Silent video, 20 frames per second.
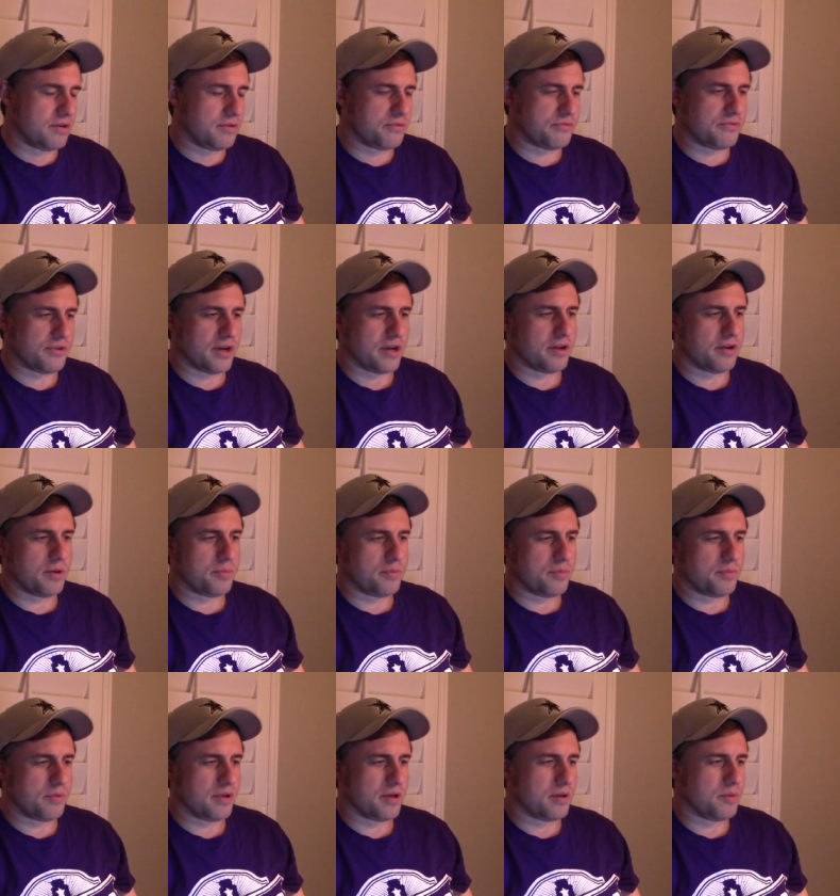was fired up
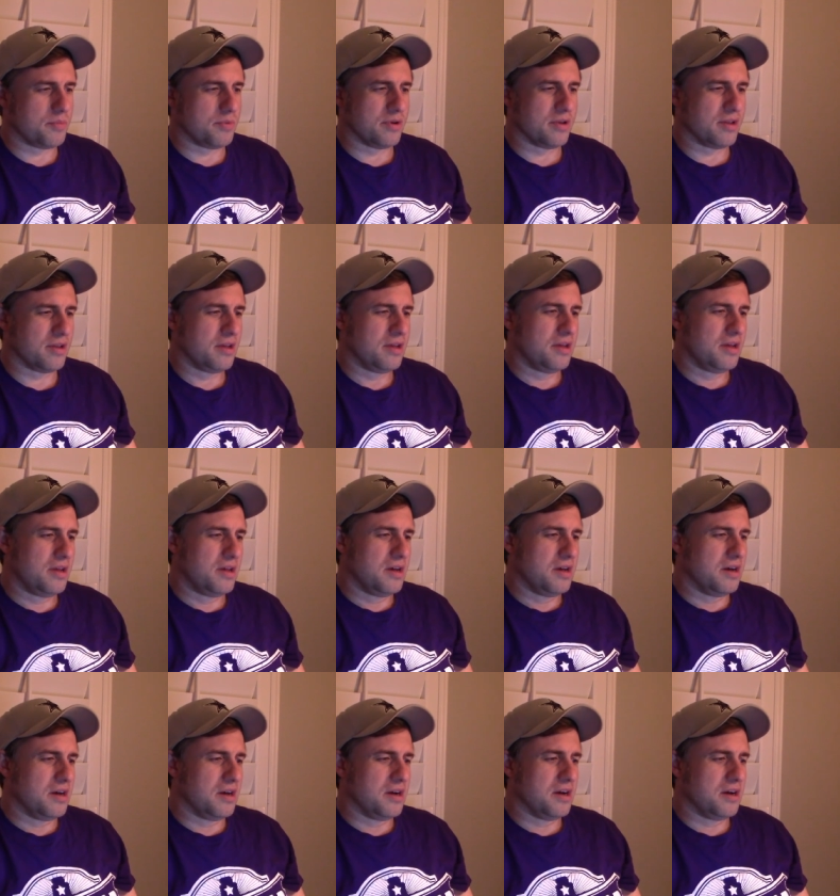to play. But
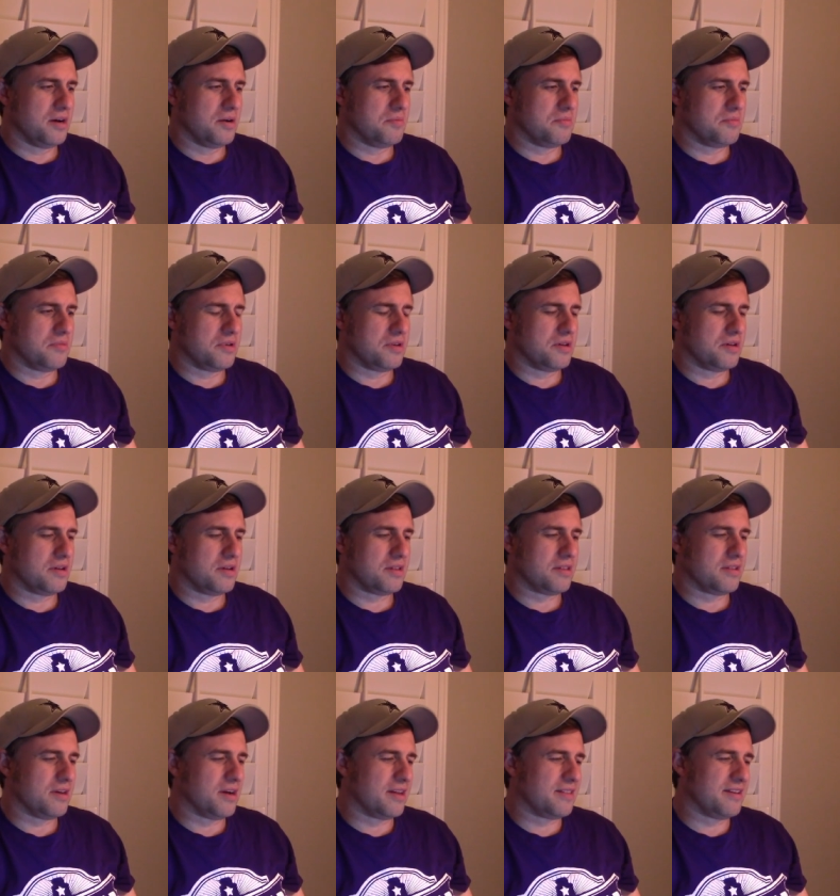
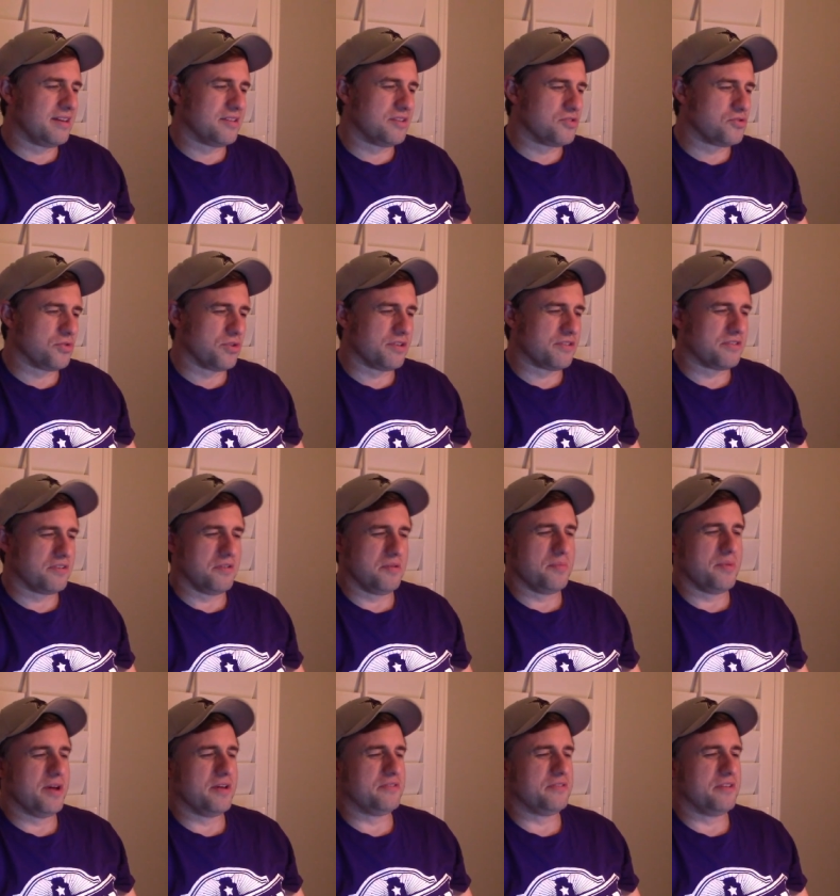I think Detroit's still
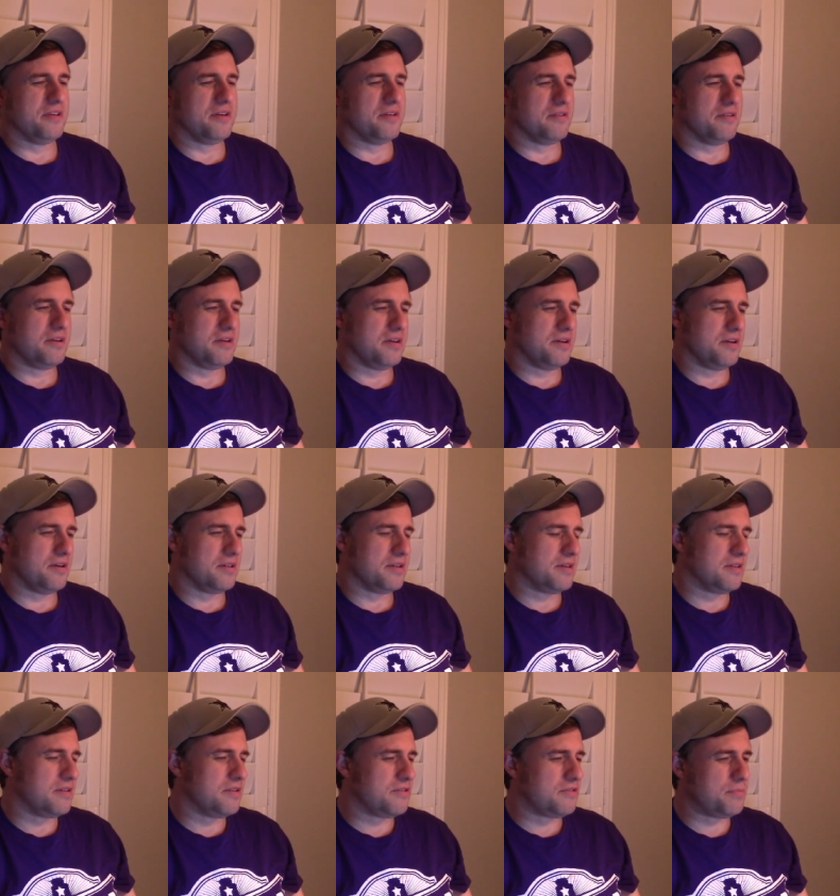a mess there.
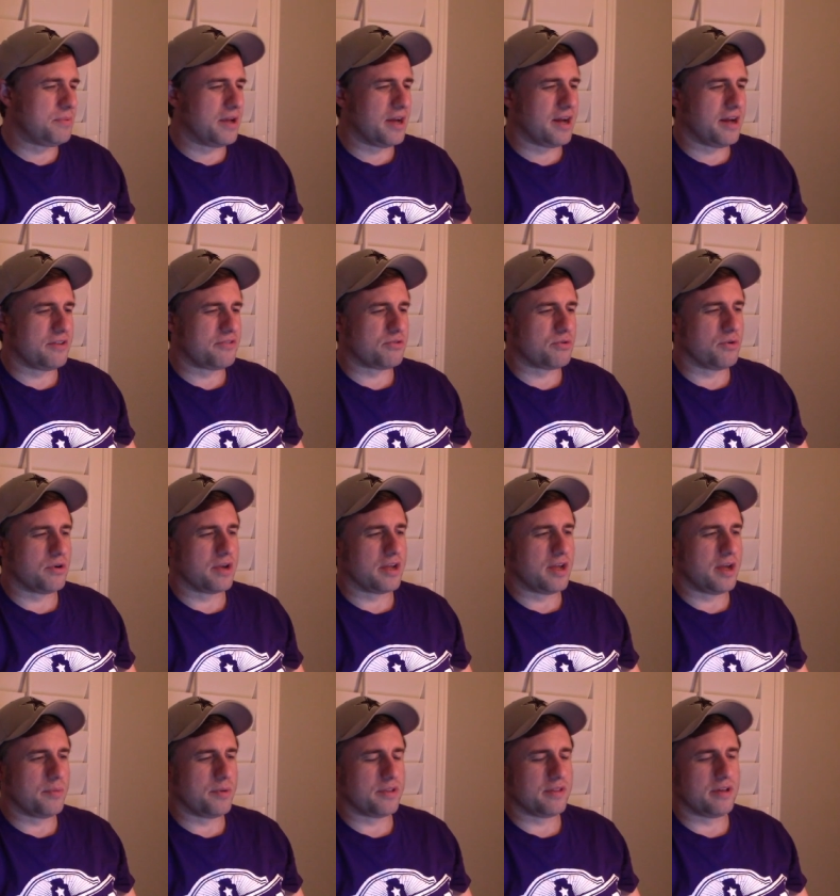This will be a high-scoring
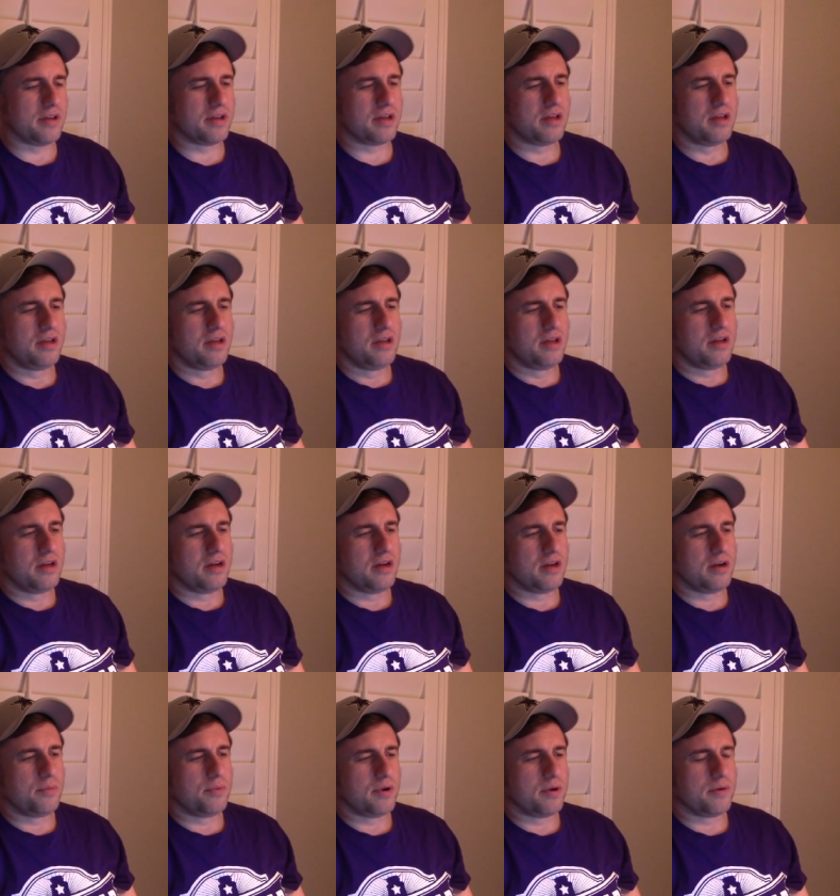game, I think. I
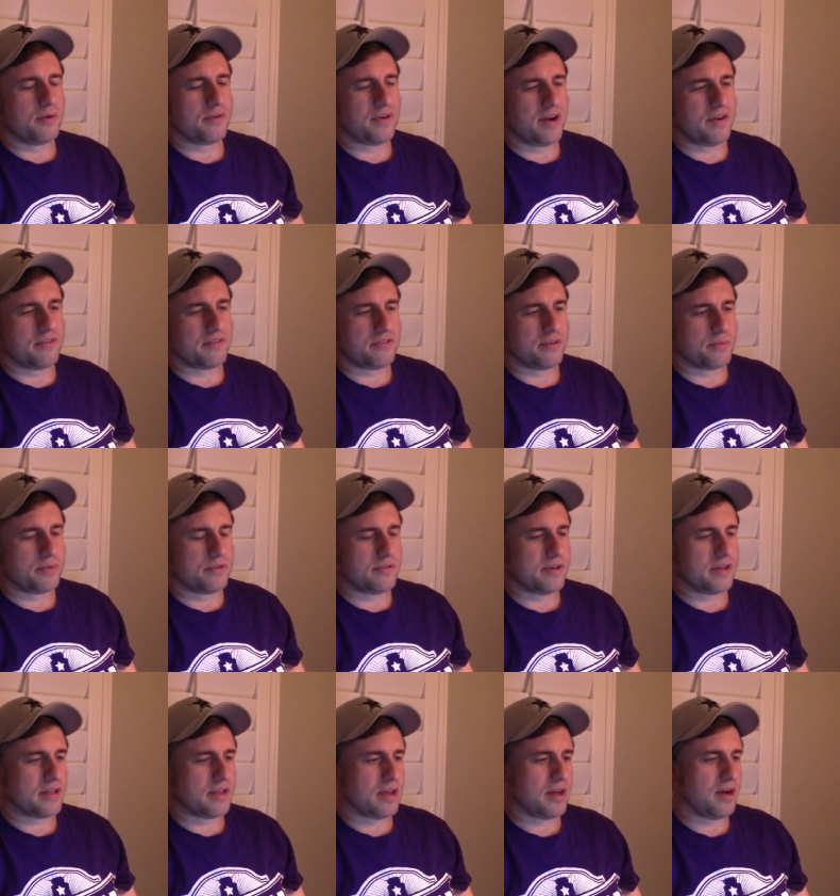don't know how I'm going
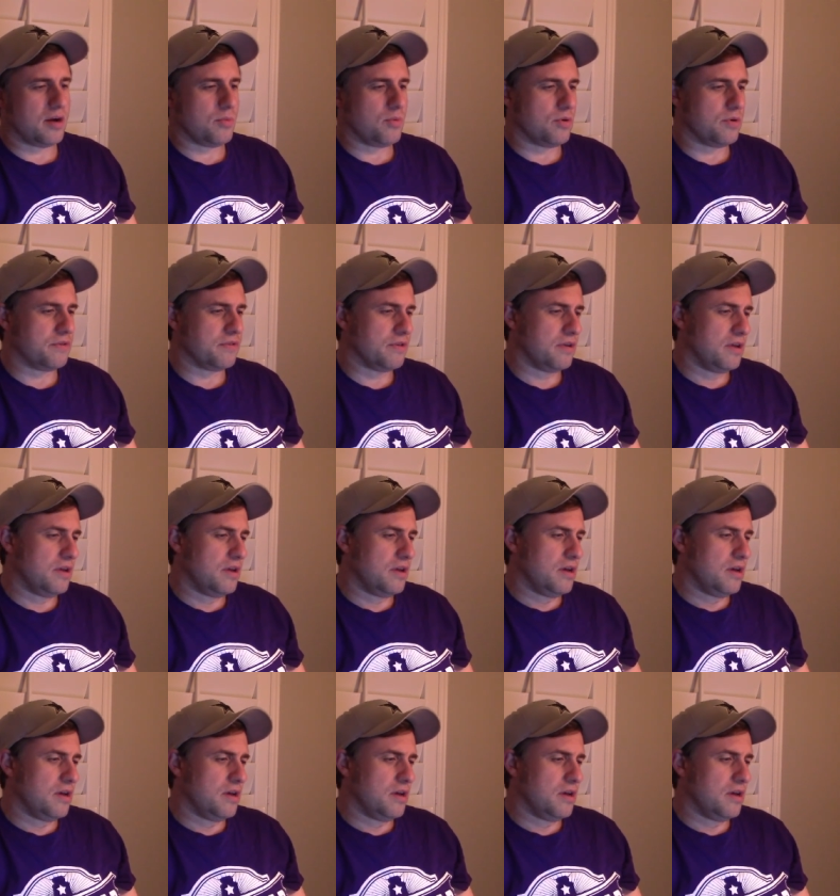to take the Cowboys.